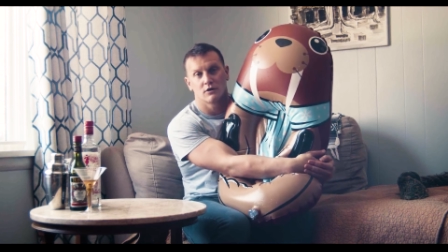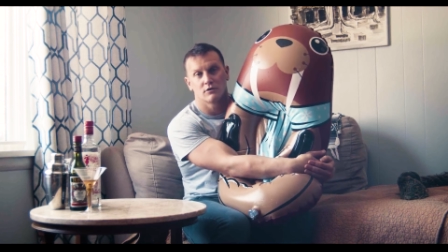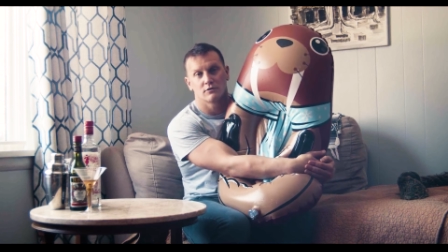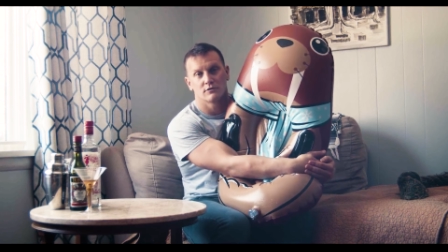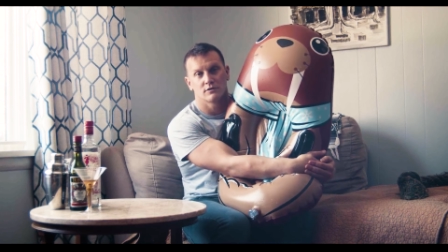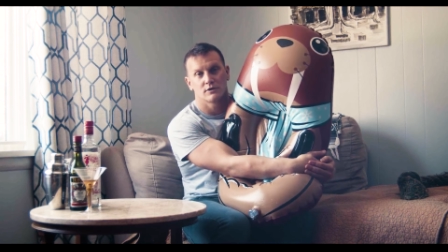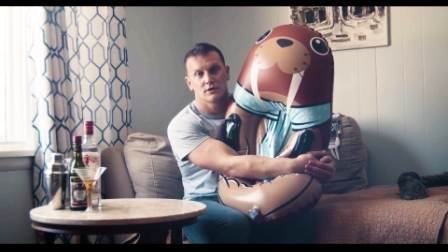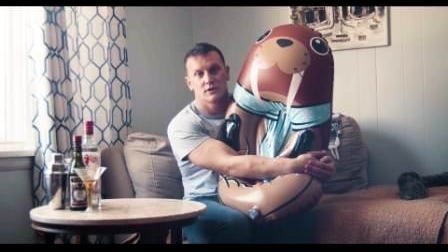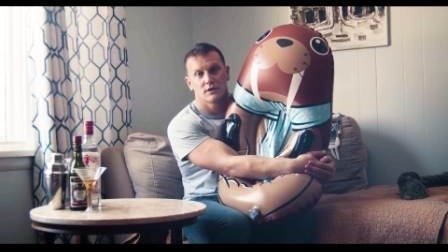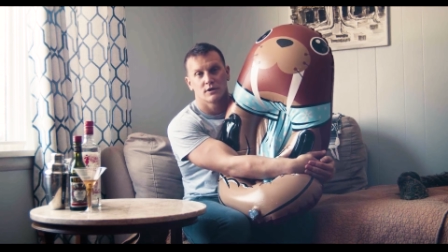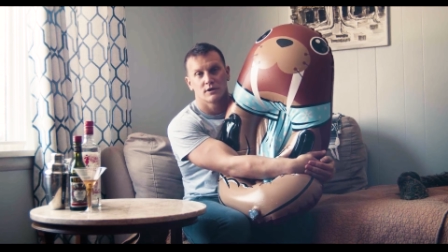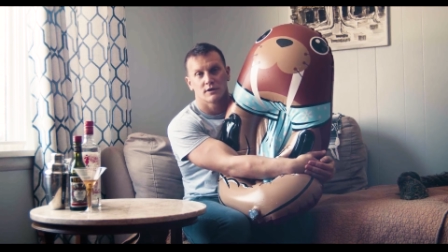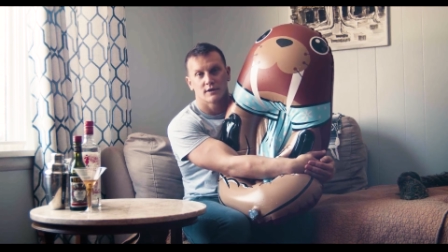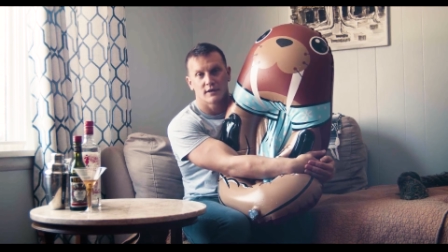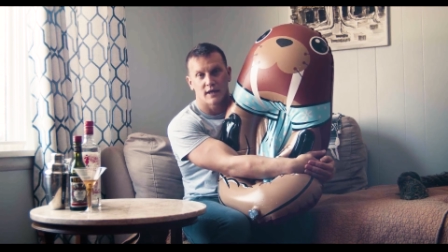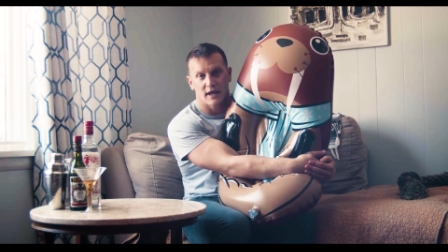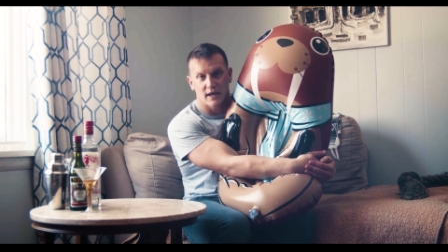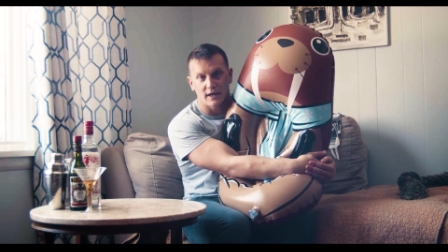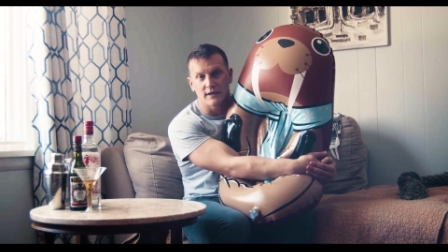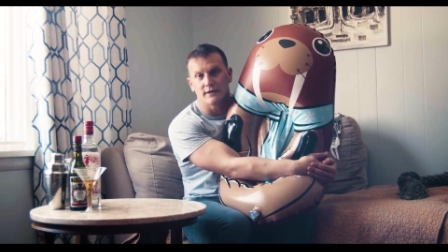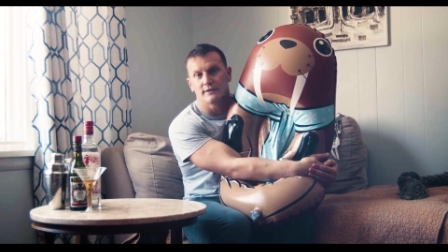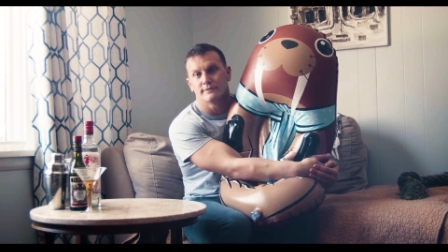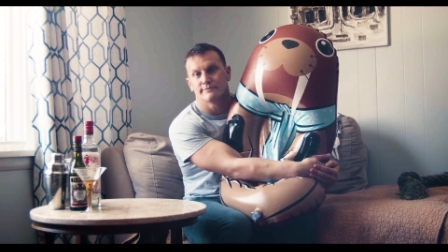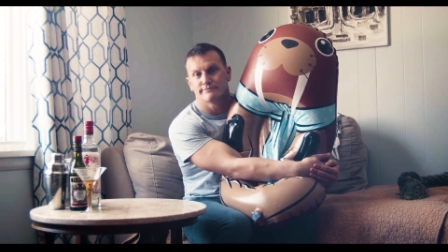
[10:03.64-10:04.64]
Zone,
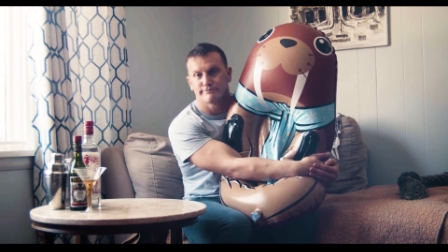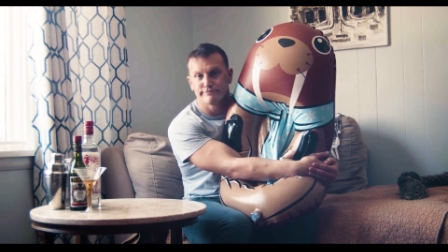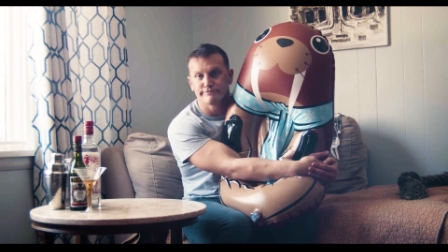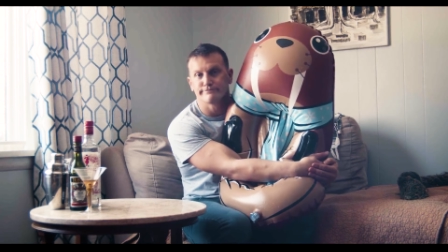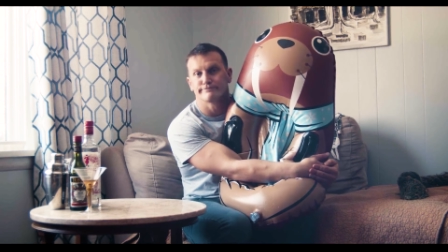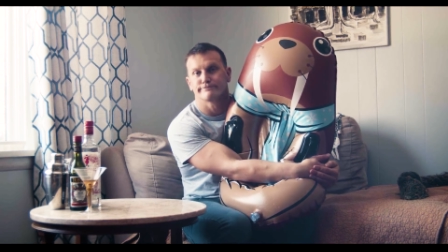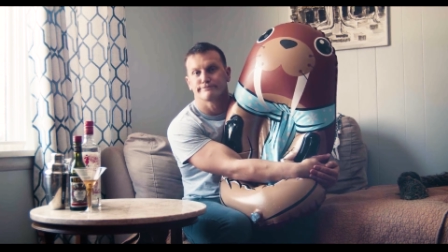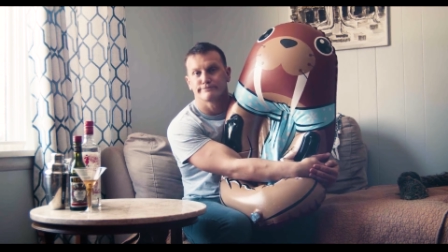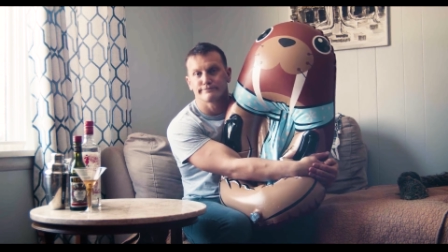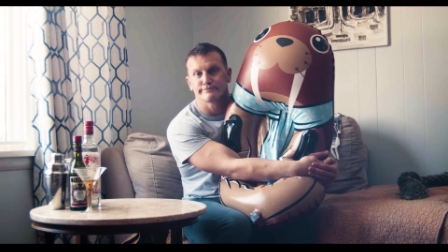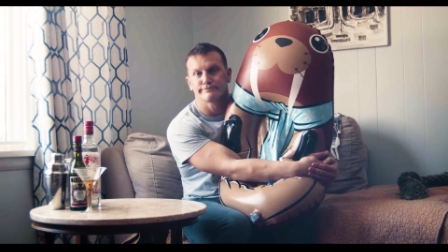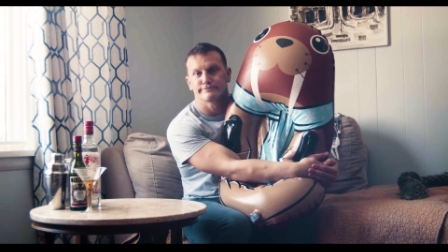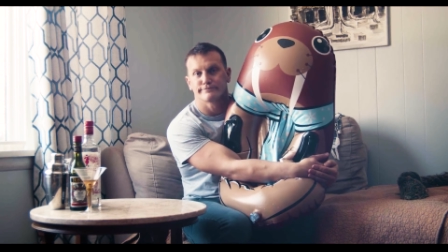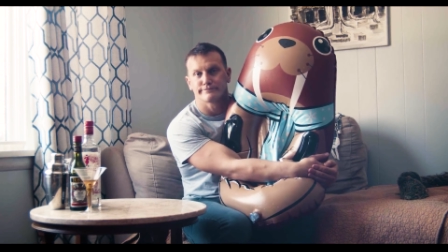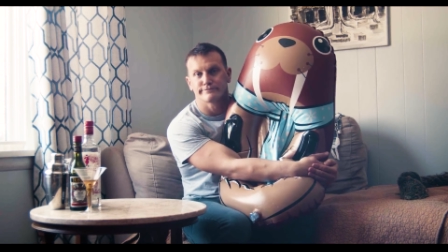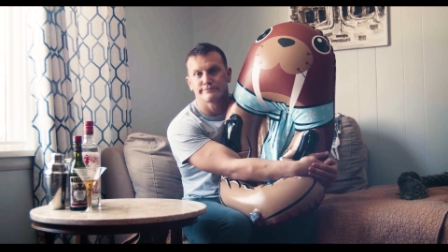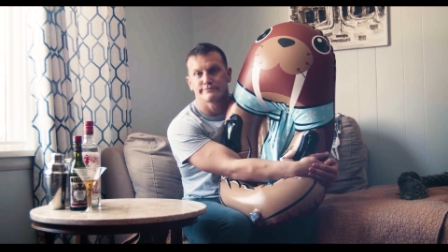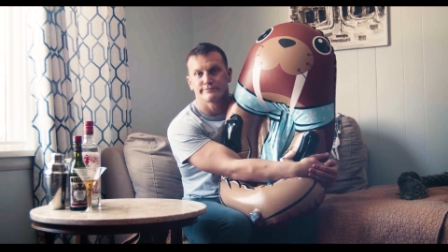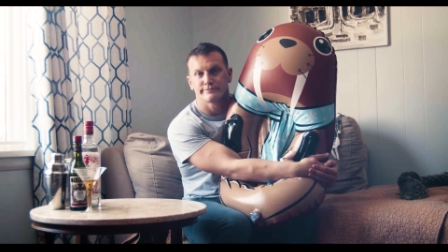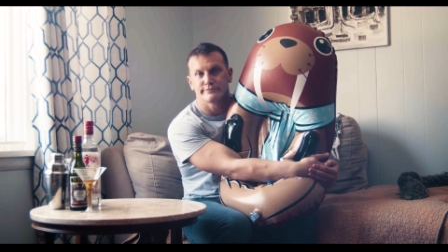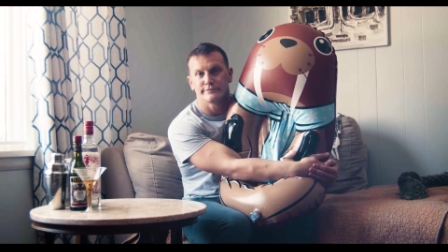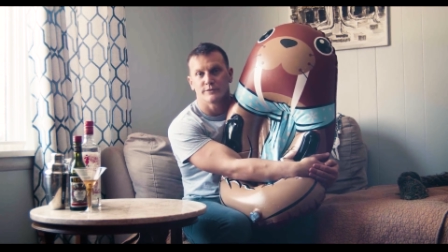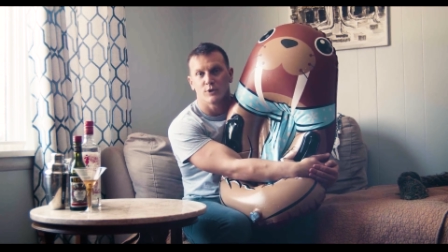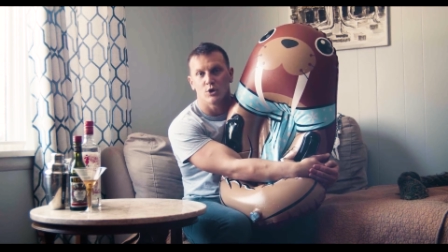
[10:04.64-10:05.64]
then
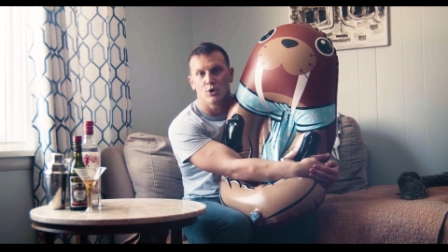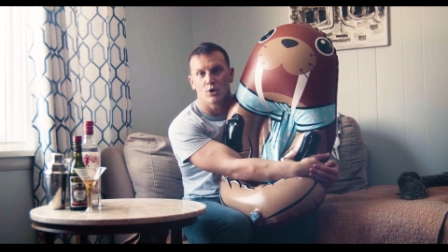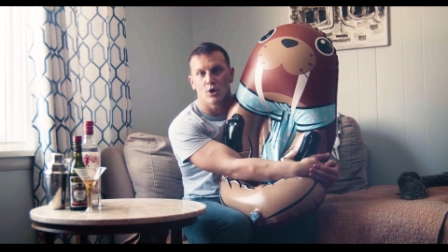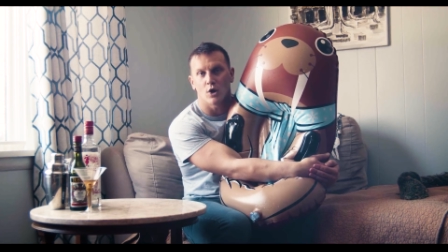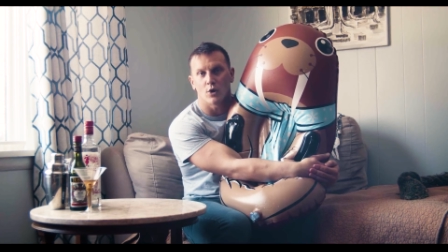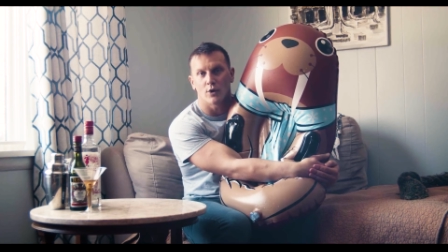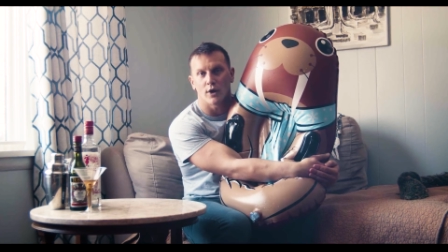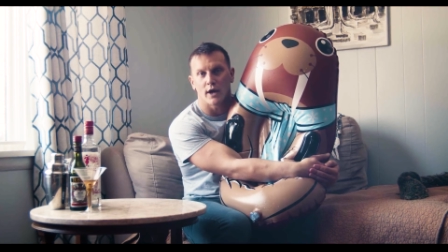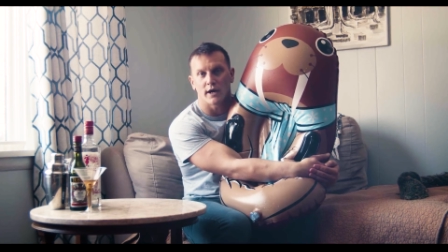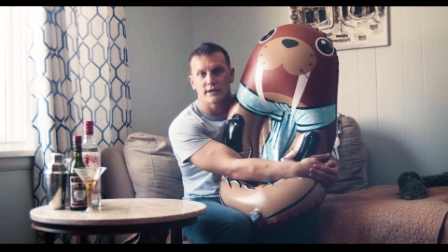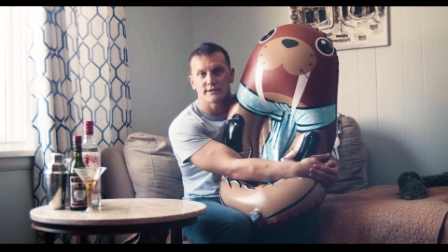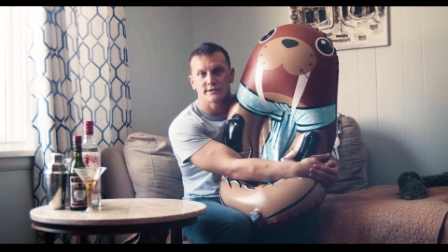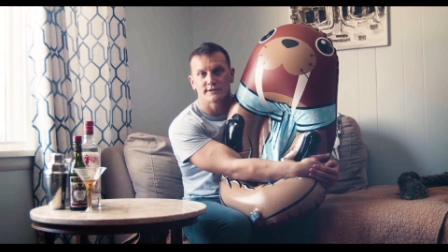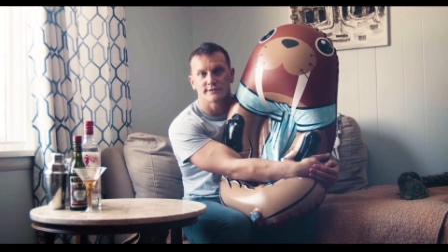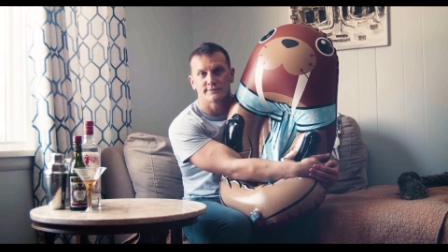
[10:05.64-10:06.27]
you go nuts.